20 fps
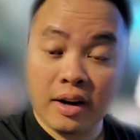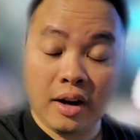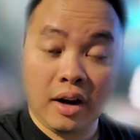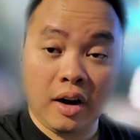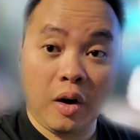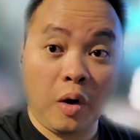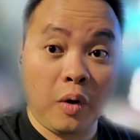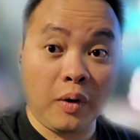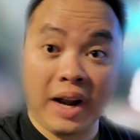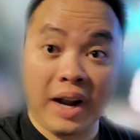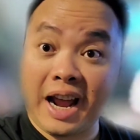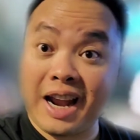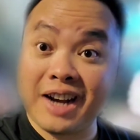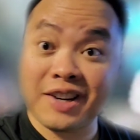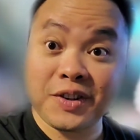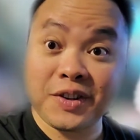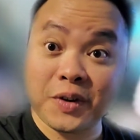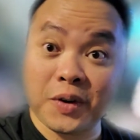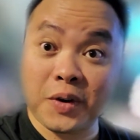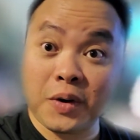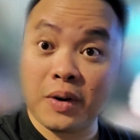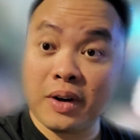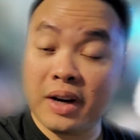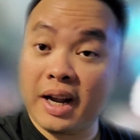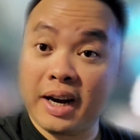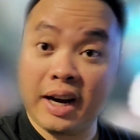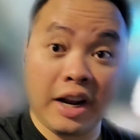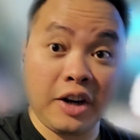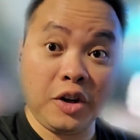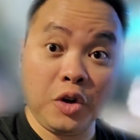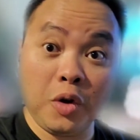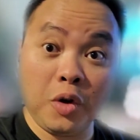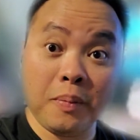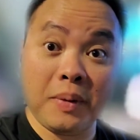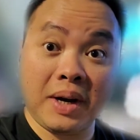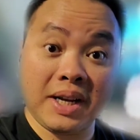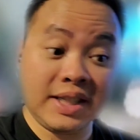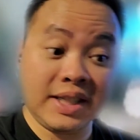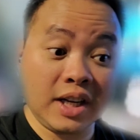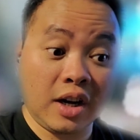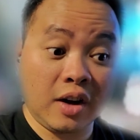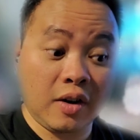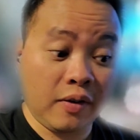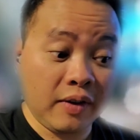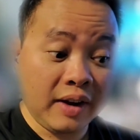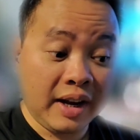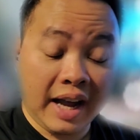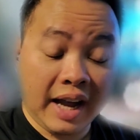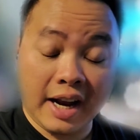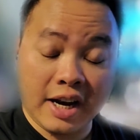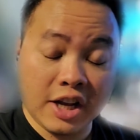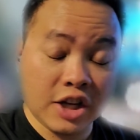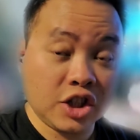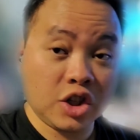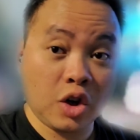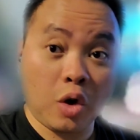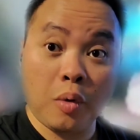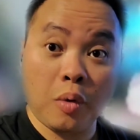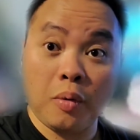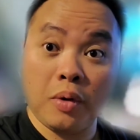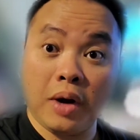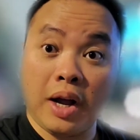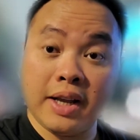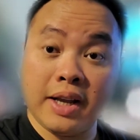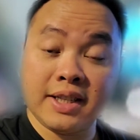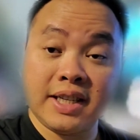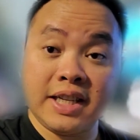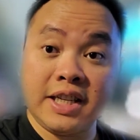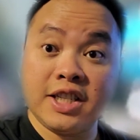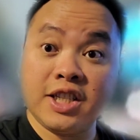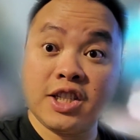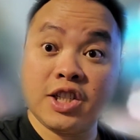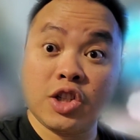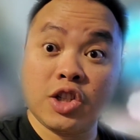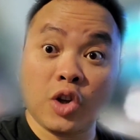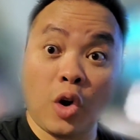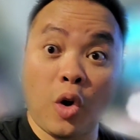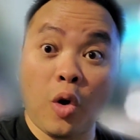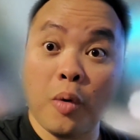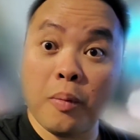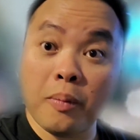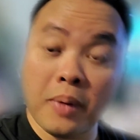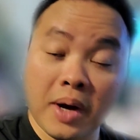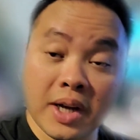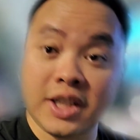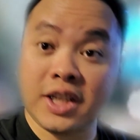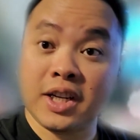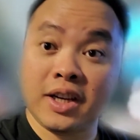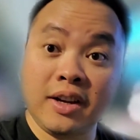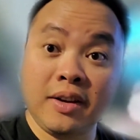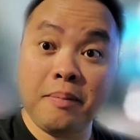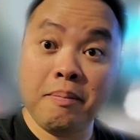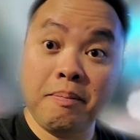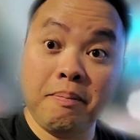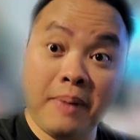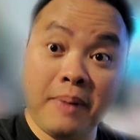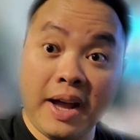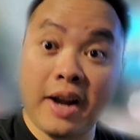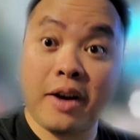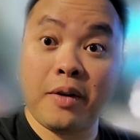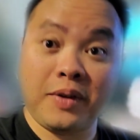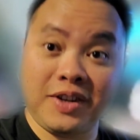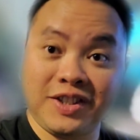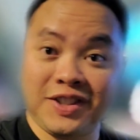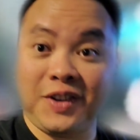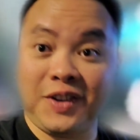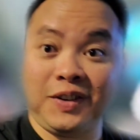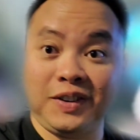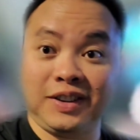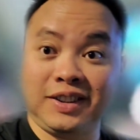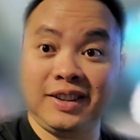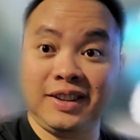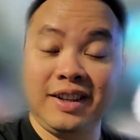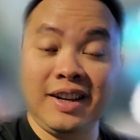all natural, and I do it myself, and I see so much better result.